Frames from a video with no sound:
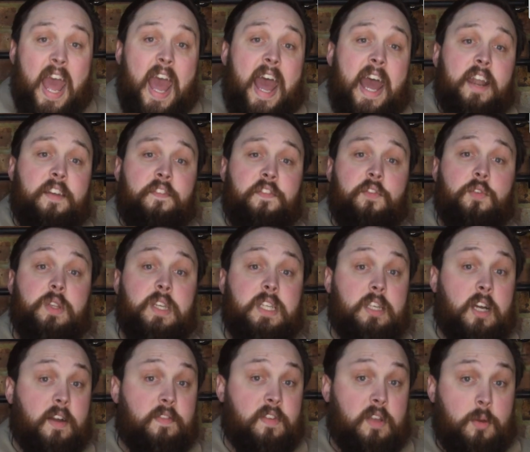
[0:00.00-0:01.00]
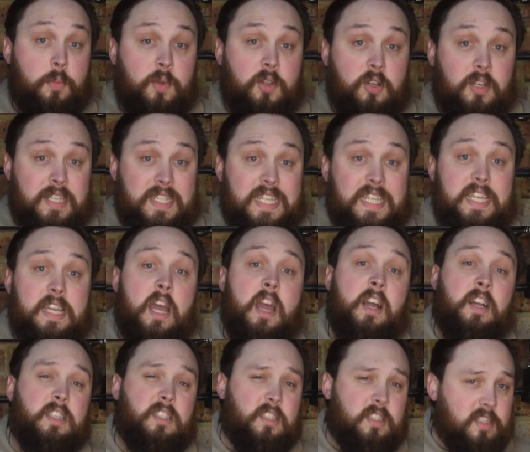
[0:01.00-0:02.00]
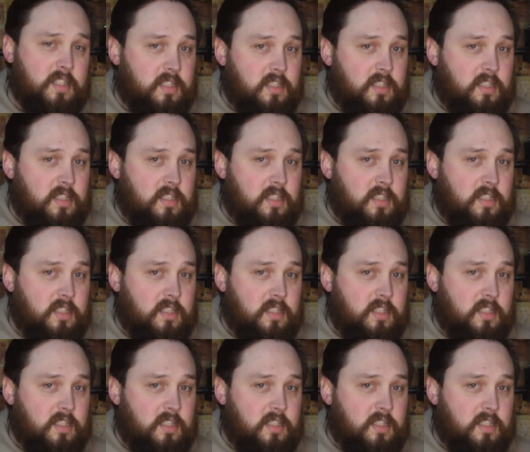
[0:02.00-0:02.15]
And for the diving community, just